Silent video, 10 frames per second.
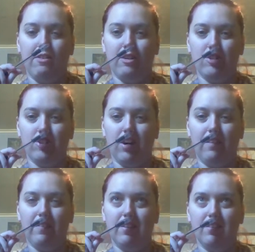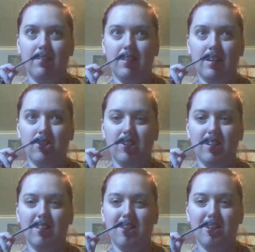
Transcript: a shopping addiction,